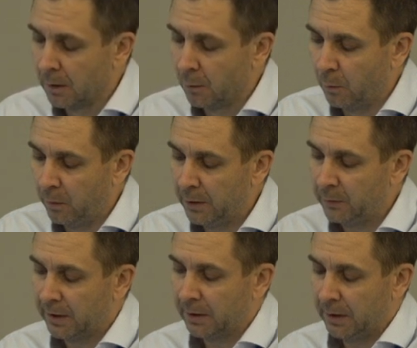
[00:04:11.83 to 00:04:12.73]
where
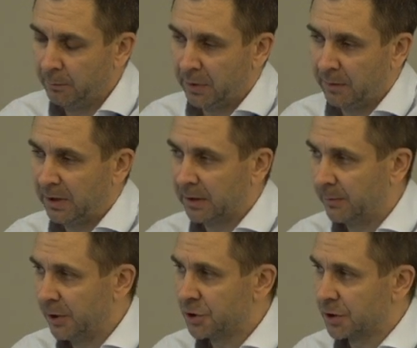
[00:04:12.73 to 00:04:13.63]
we can implement
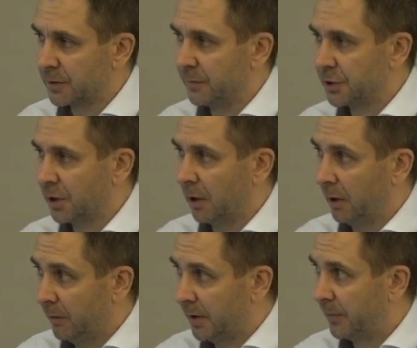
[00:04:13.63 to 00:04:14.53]
measures which are
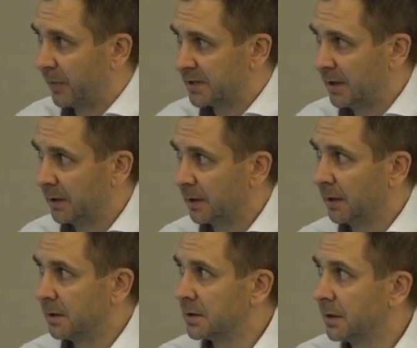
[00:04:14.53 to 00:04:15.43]
already presented
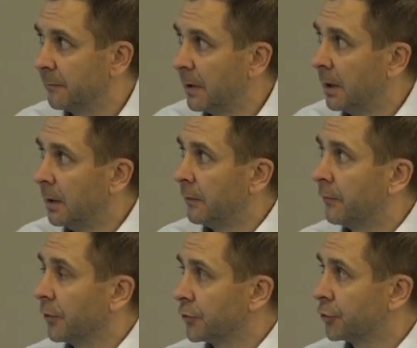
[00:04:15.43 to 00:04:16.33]
in the
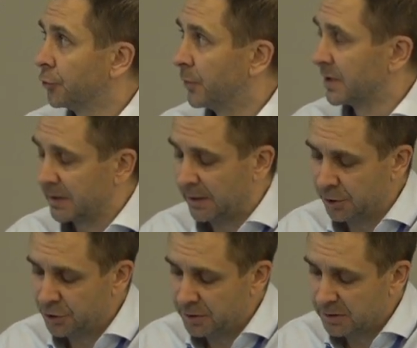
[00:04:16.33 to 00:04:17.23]
first 2
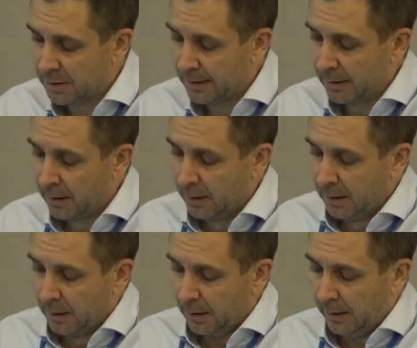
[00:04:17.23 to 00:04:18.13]
presentations.
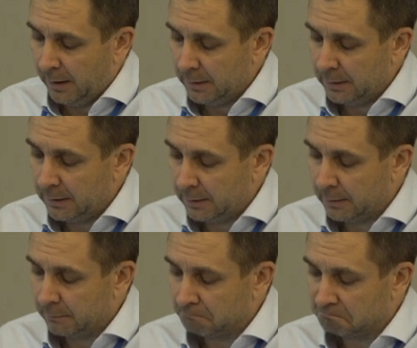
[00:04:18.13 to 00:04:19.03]
And
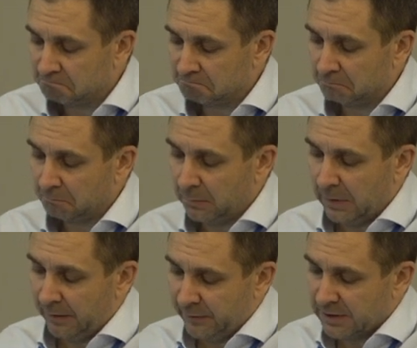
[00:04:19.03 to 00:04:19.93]

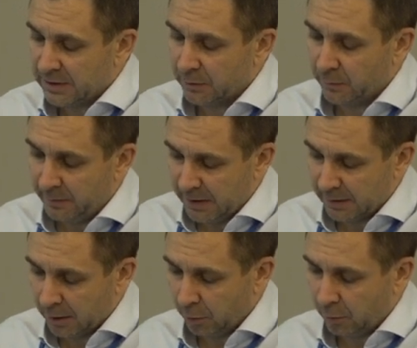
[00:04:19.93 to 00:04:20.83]
after that, we made
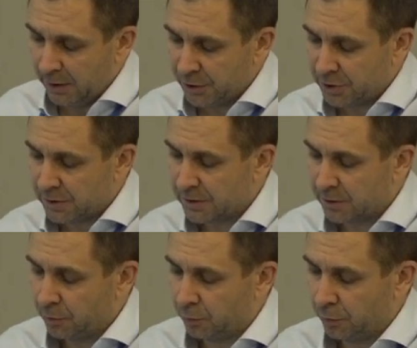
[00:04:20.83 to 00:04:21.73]
the calculations
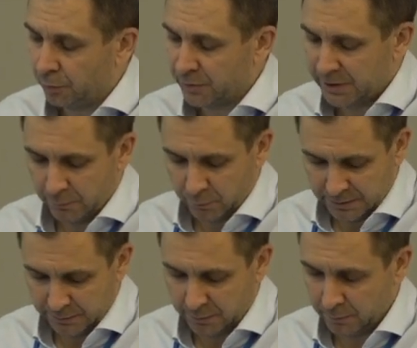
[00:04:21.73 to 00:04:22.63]
to see
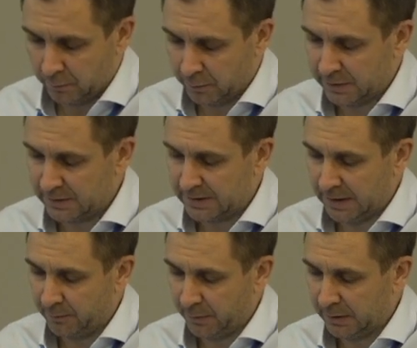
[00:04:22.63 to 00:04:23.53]
what is the
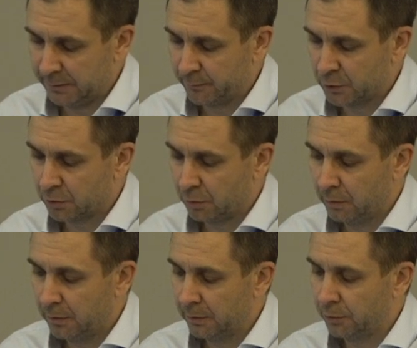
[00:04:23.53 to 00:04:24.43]
impact.
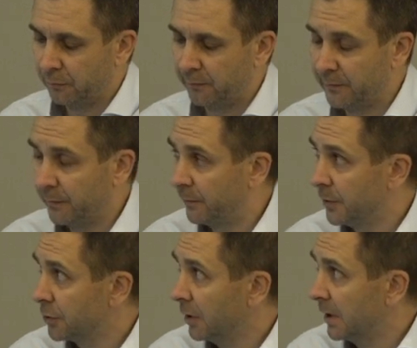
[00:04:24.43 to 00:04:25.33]
So to
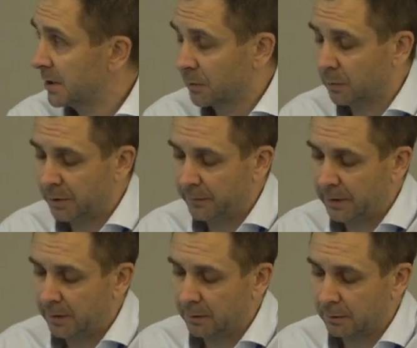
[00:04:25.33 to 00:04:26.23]
visualize what
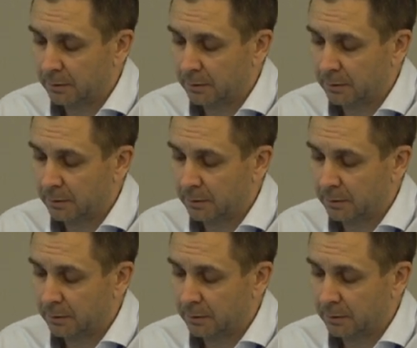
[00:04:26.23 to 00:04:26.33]
we